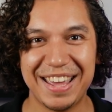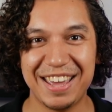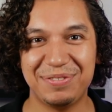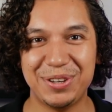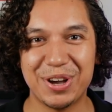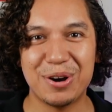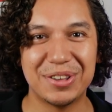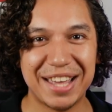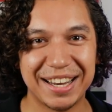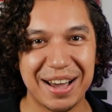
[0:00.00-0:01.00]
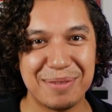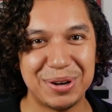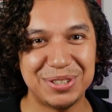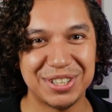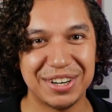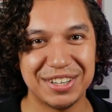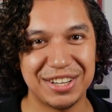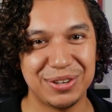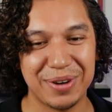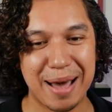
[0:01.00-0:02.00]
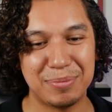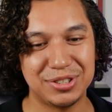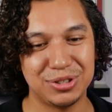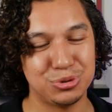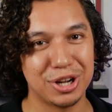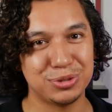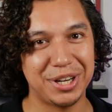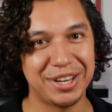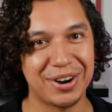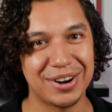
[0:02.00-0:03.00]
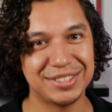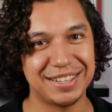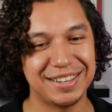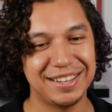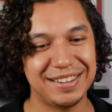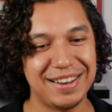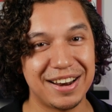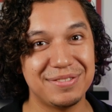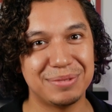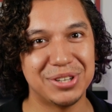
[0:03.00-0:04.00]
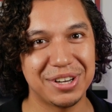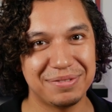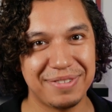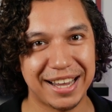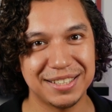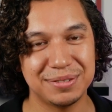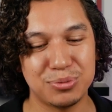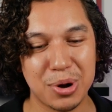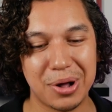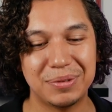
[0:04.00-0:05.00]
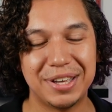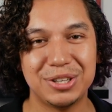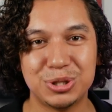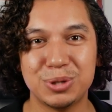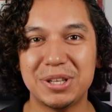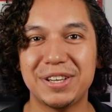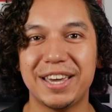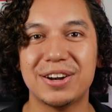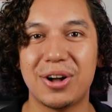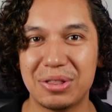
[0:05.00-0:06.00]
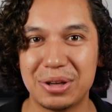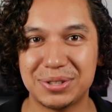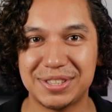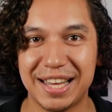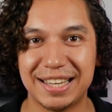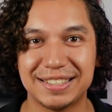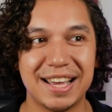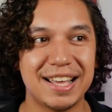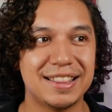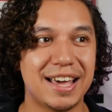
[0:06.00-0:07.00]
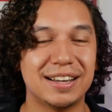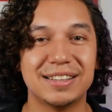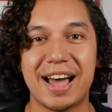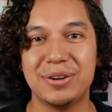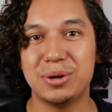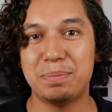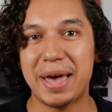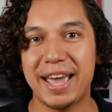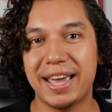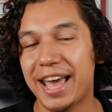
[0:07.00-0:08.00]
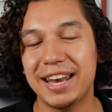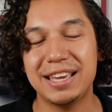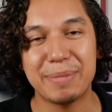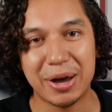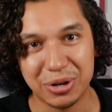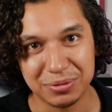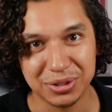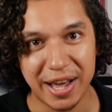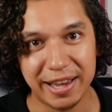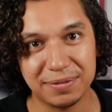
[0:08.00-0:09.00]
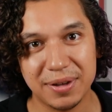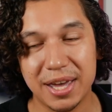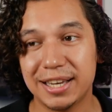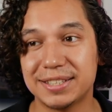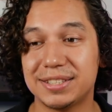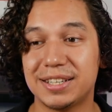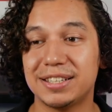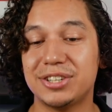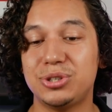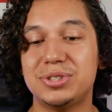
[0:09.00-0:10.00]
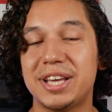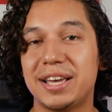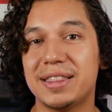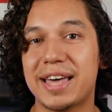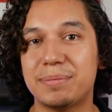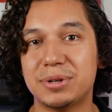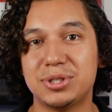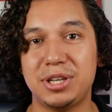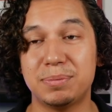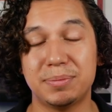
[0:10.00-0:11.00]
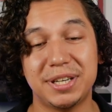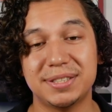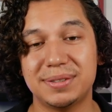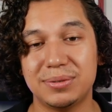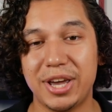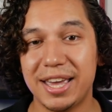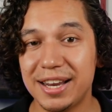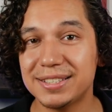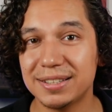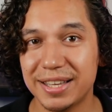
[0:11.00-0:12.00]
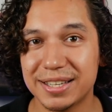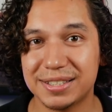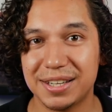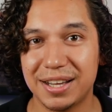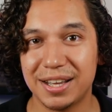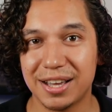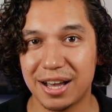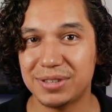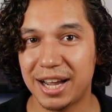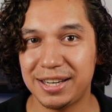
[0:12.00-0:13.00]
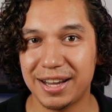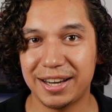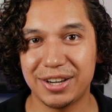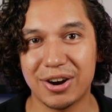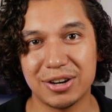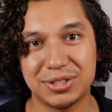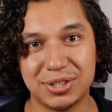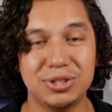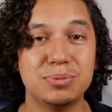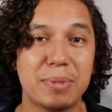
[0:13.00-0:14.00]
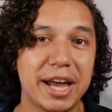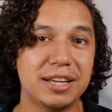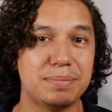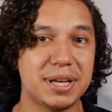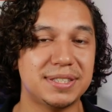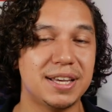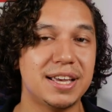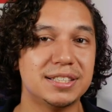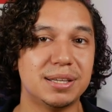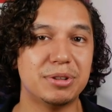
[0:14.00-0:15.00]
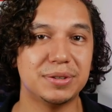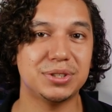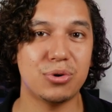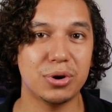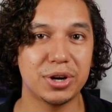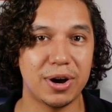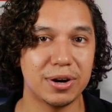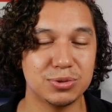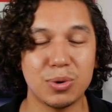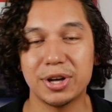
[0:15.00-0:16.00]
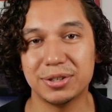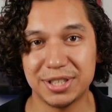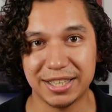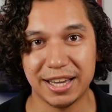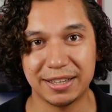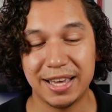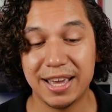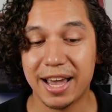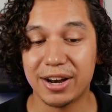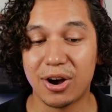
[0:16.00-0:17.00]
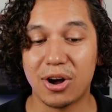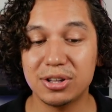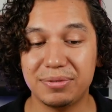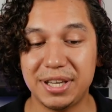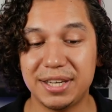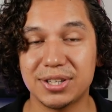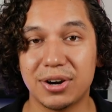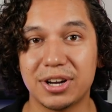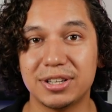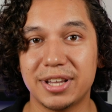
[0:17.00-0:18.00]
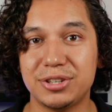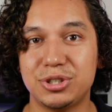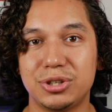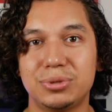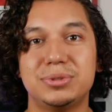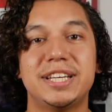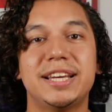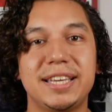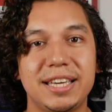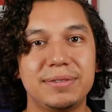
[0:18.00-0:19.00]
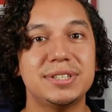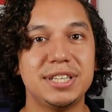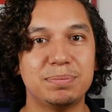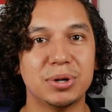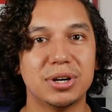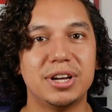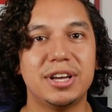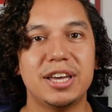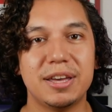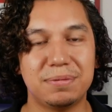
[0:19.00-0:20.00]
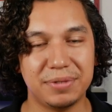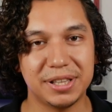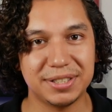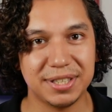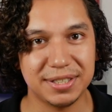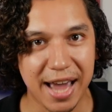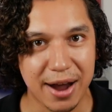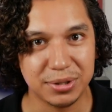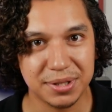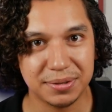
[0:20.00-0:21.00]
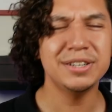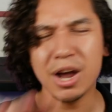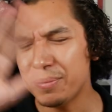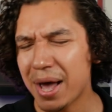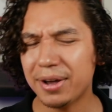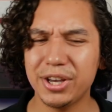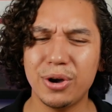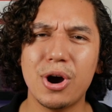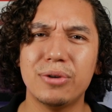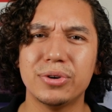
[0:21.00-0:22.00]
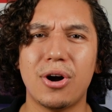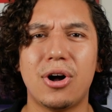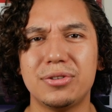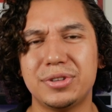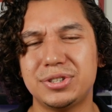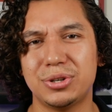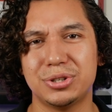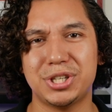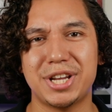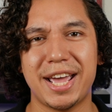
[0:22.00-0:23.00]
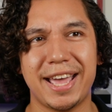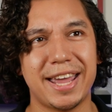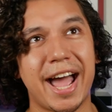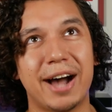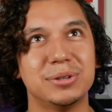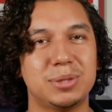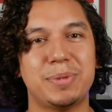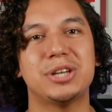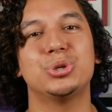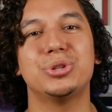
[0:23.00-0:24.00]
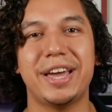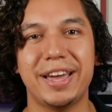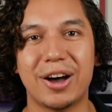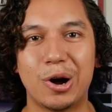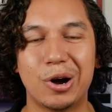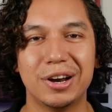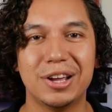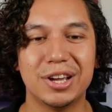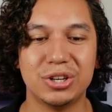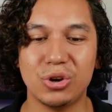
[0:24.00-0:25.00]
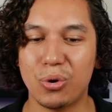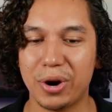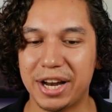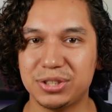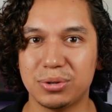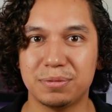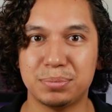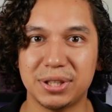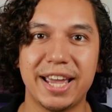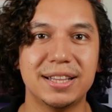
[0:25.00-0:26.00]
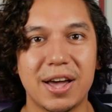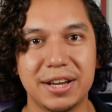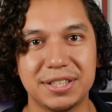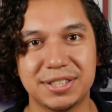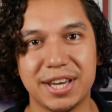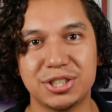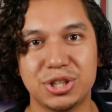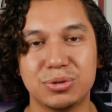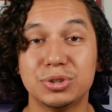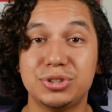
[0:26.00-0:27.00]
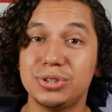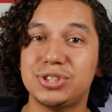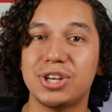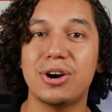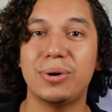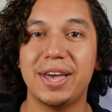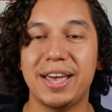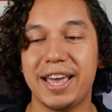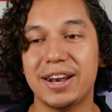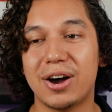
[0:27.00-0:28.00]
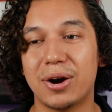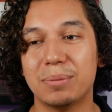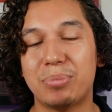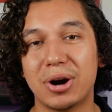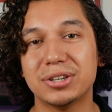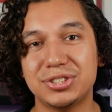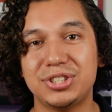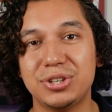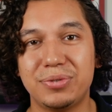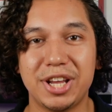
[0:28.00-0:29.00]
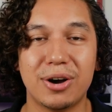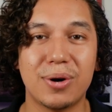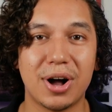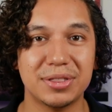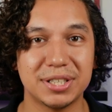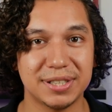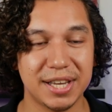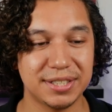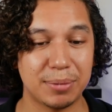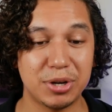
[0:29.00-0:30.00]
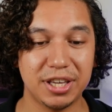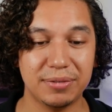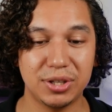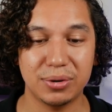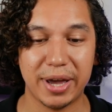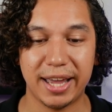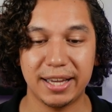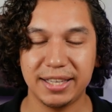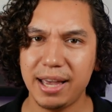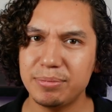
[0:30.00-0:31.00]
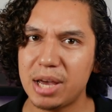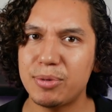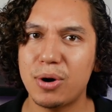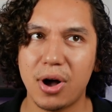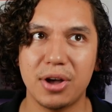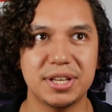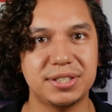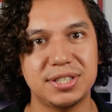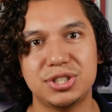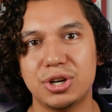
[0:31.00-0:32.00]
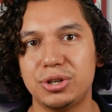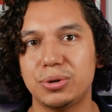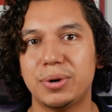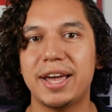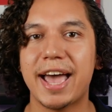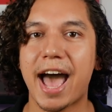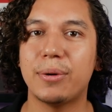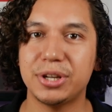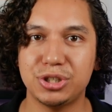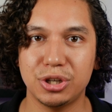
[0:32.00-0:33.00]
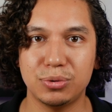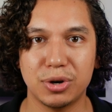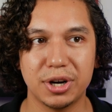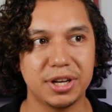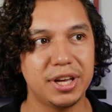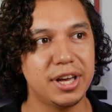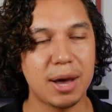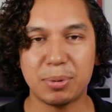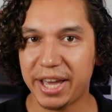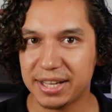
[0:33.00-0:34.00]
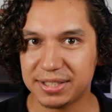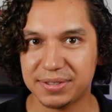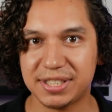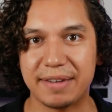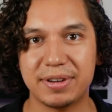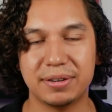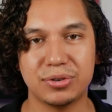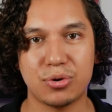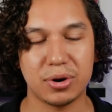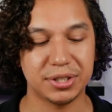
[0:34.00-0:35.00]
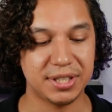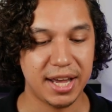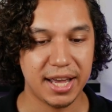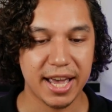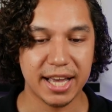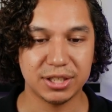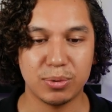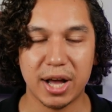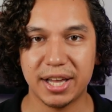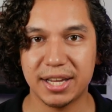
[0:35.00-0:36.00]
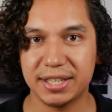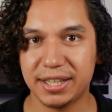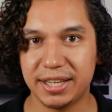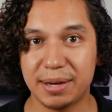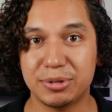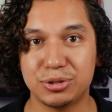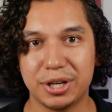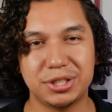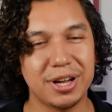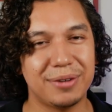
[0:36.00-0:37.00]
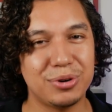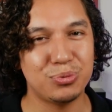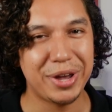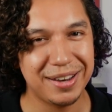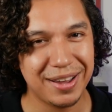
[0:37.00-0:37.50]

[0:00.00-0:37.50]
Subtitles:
If you go on that combo turn and you happen to draw 20 cards and none of them look effective, well, you should be looking at all those things that allow you to pay any amount of life, because it's going to let you dig that much deeper, because it is a list of 99 cards, so you might miss some of those core cards while you're digging. And all of these are going to let you dig even deeper if Vilis is out. Now, I'm not going to go over all the tutors today and how special they are, nor any sort of play line discussion. We'll do so in our part 2 video on this list. I'm going to give you a game demo on this to show you how it should work. A couple hands of 7, of course, as well as a demonstration of a win,